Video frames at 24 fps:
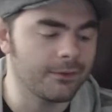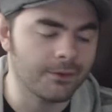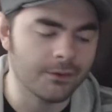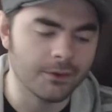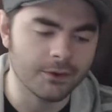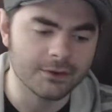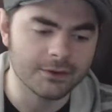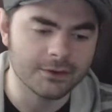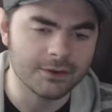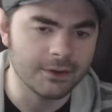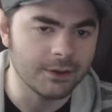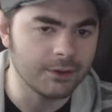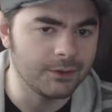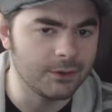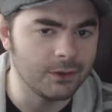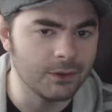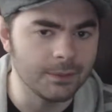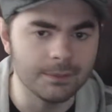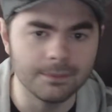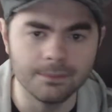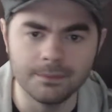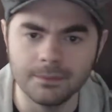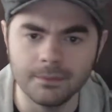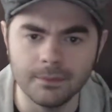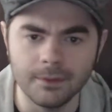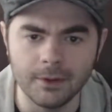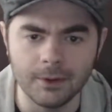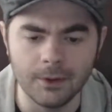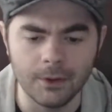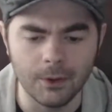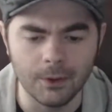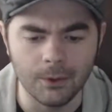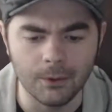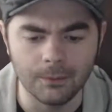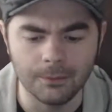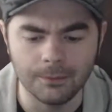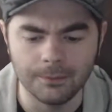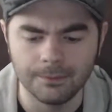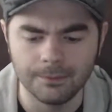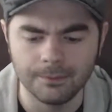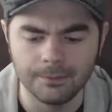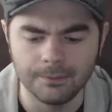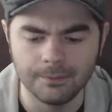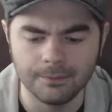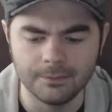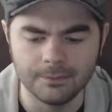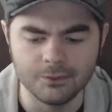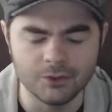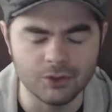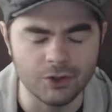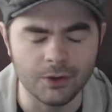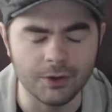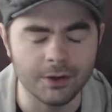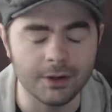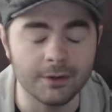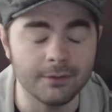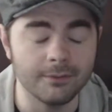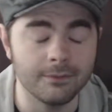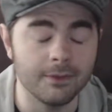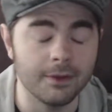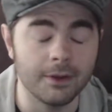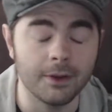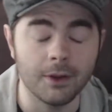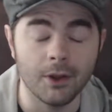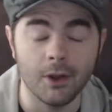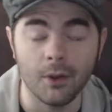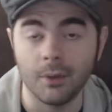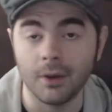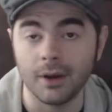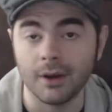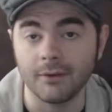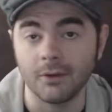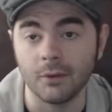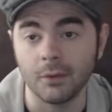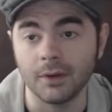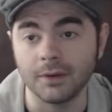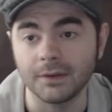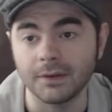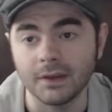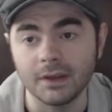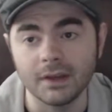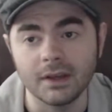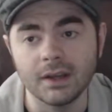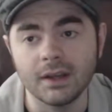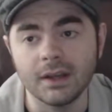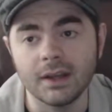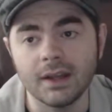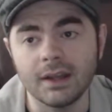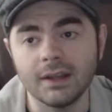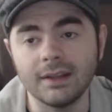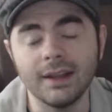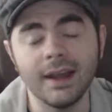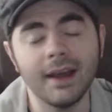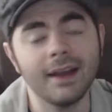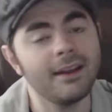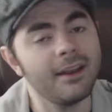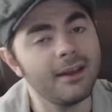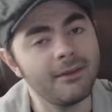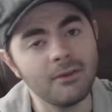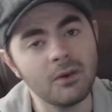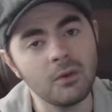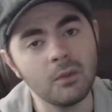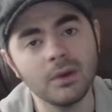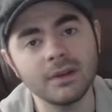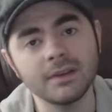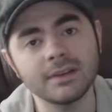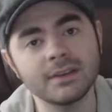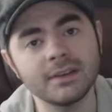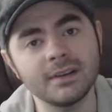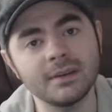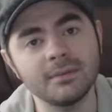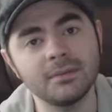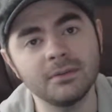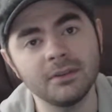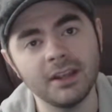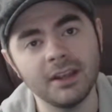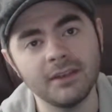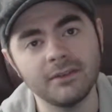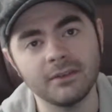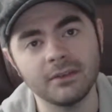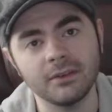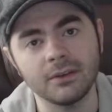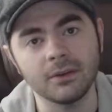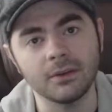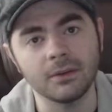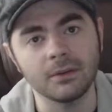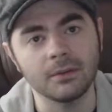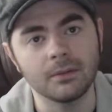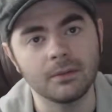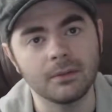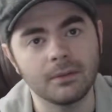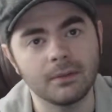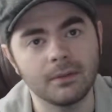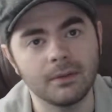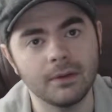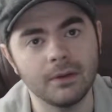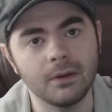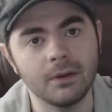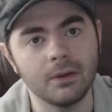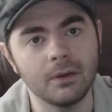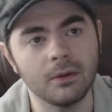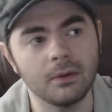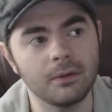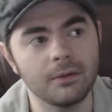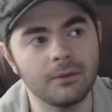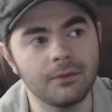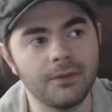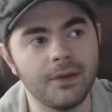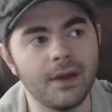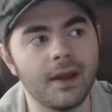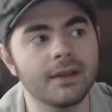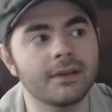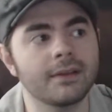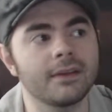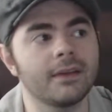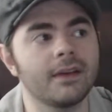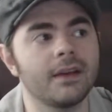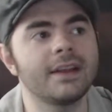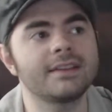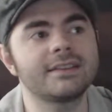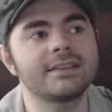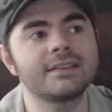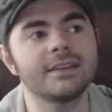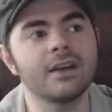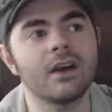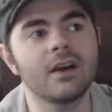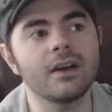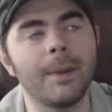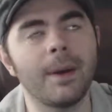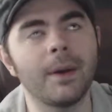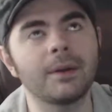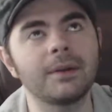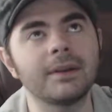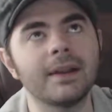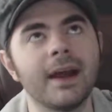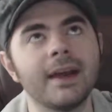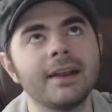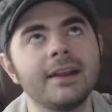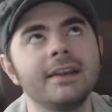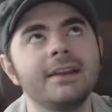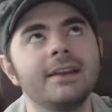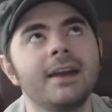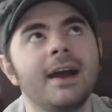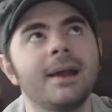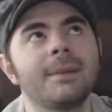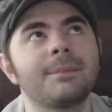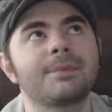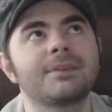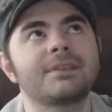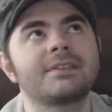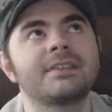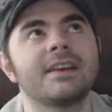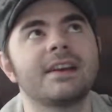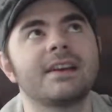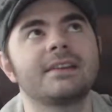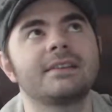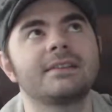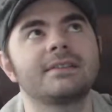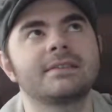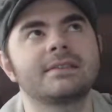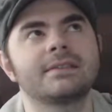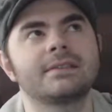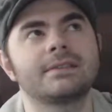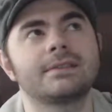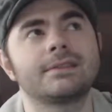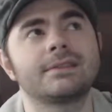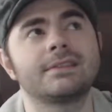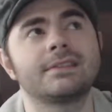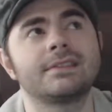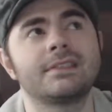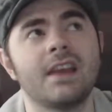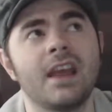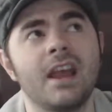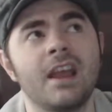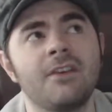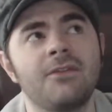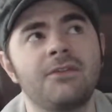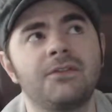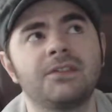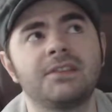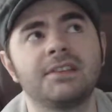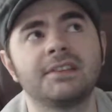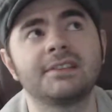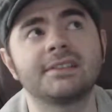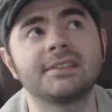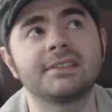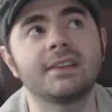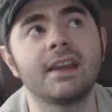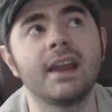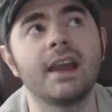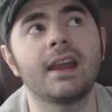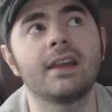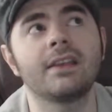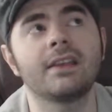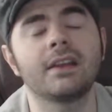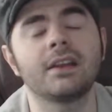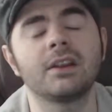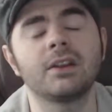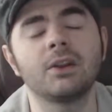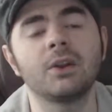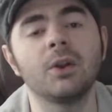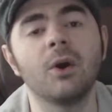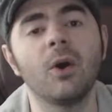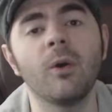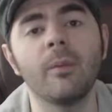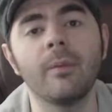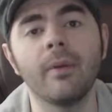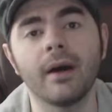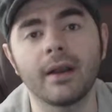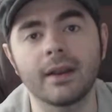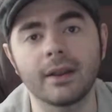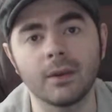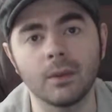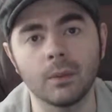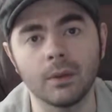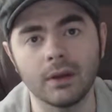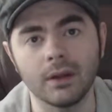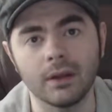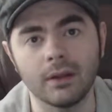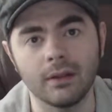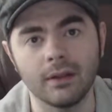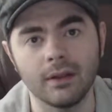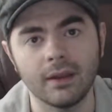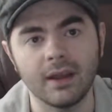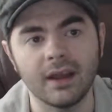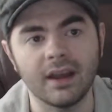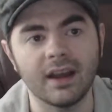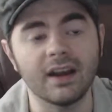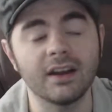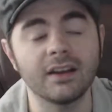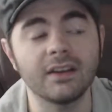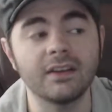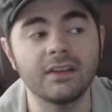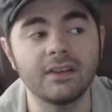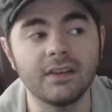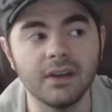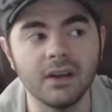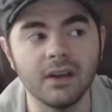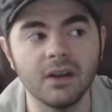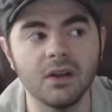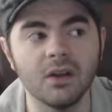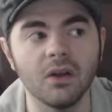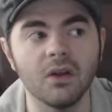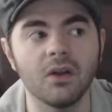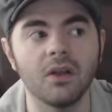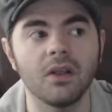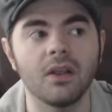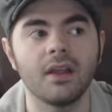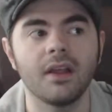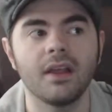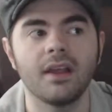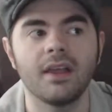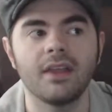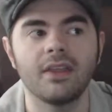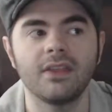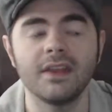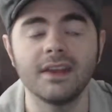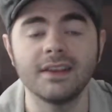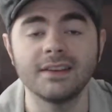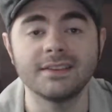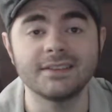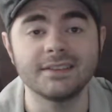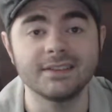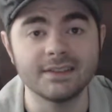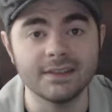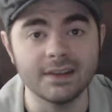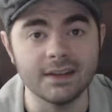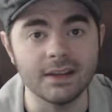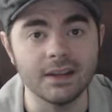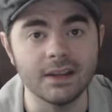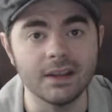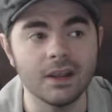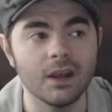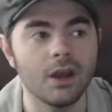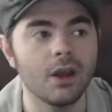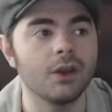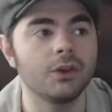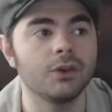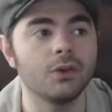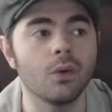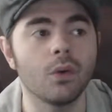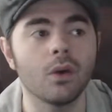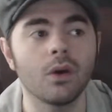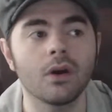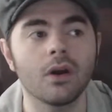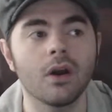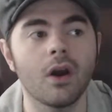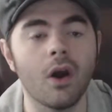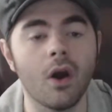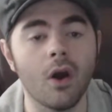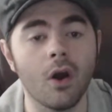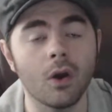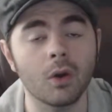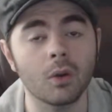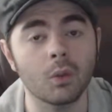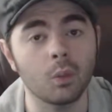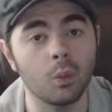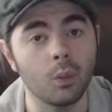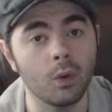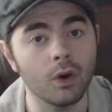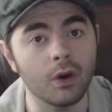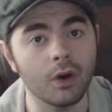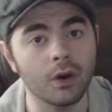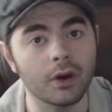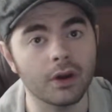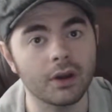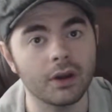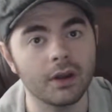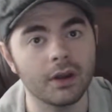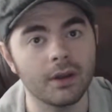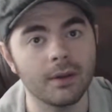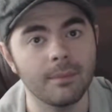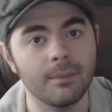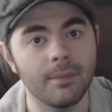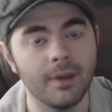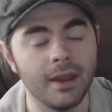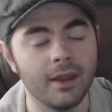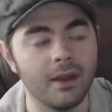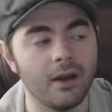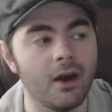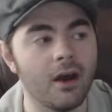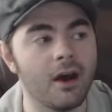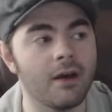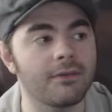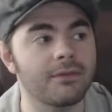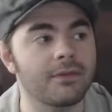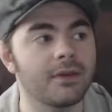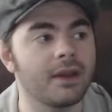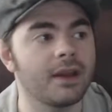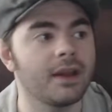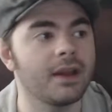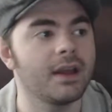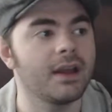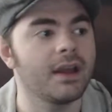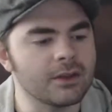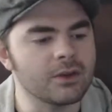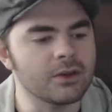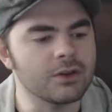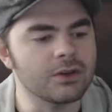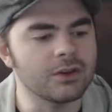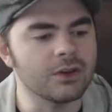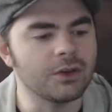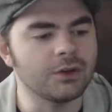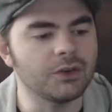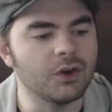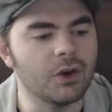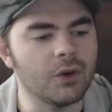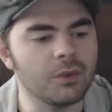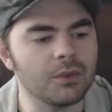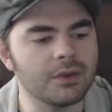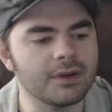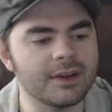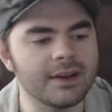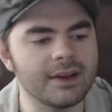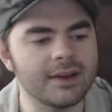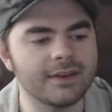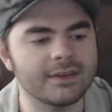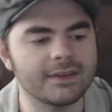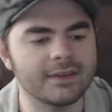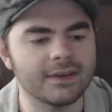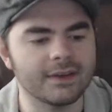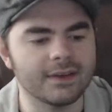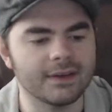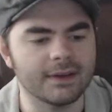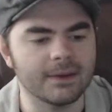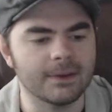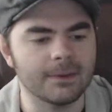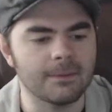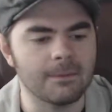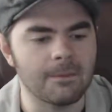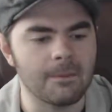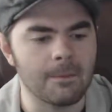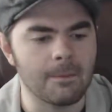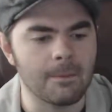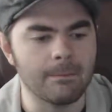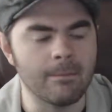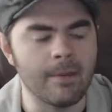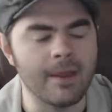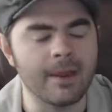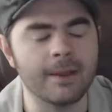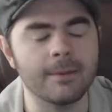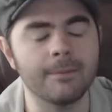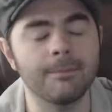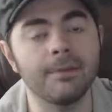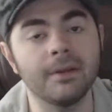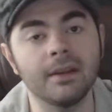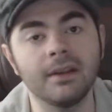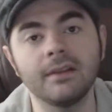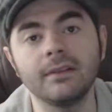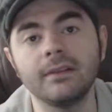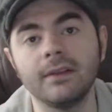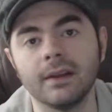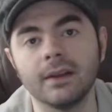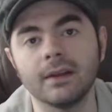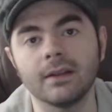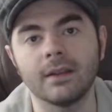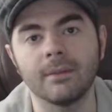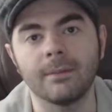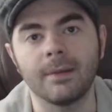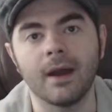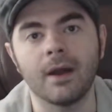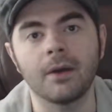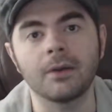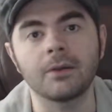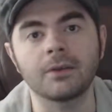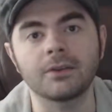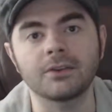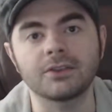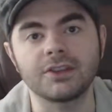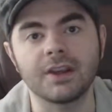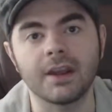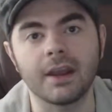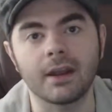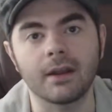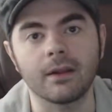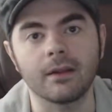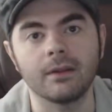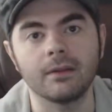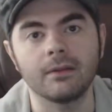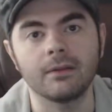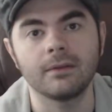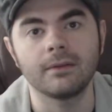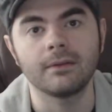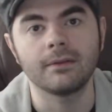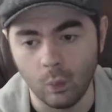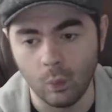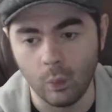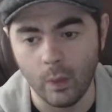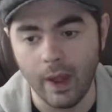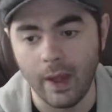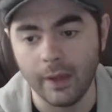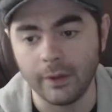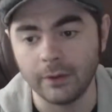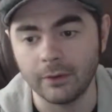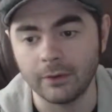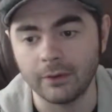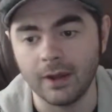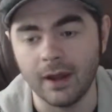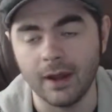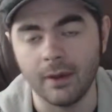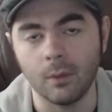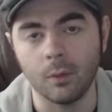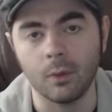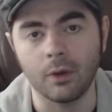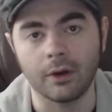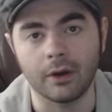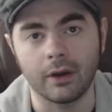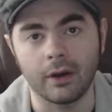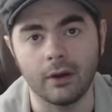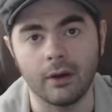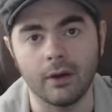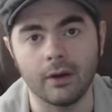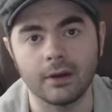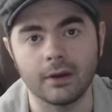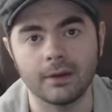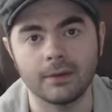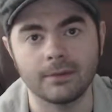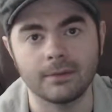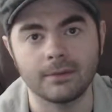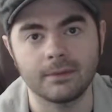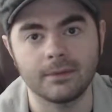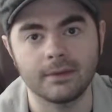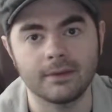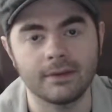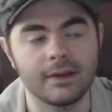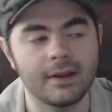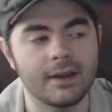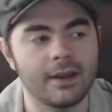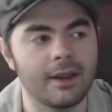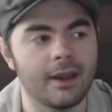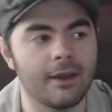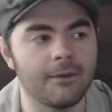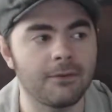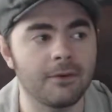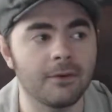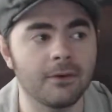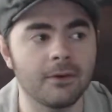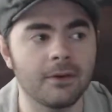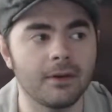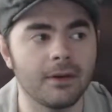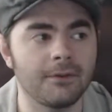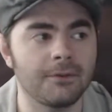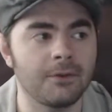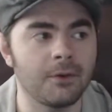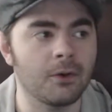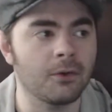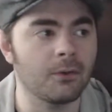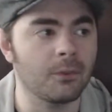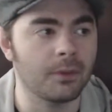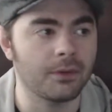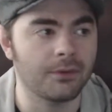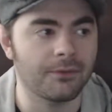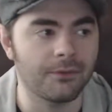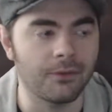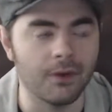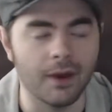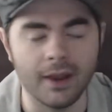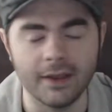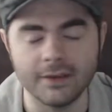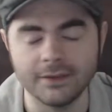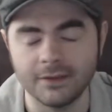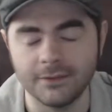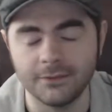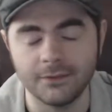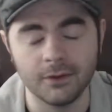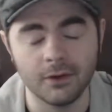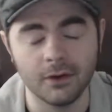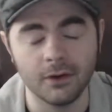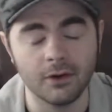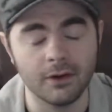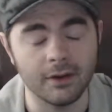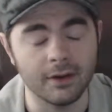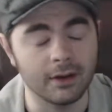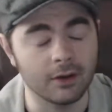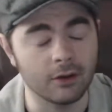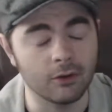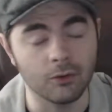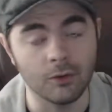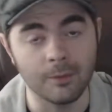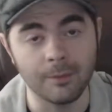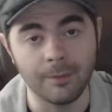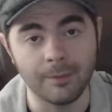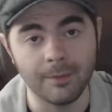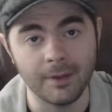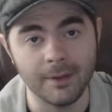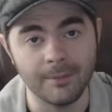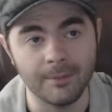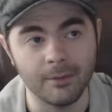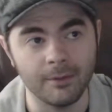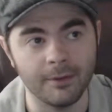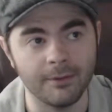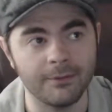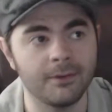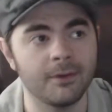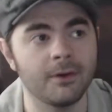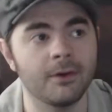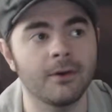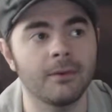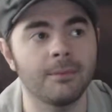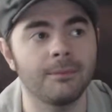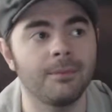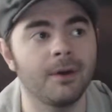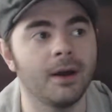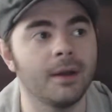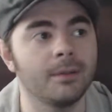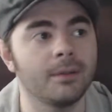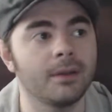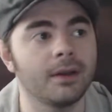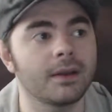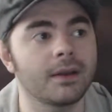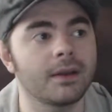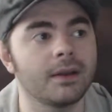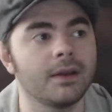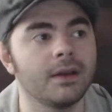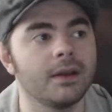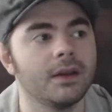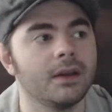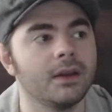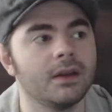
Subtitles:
the first YouTube, journey video, whatever it was, not everyone's gonna believe in you. In fact, it's about 99% safe to say that nobody will until they see your hard work pay off. You don't need to make a big deal about your channel while you're not working on it. If you're with friends, if you're in a group of people, if you're in public,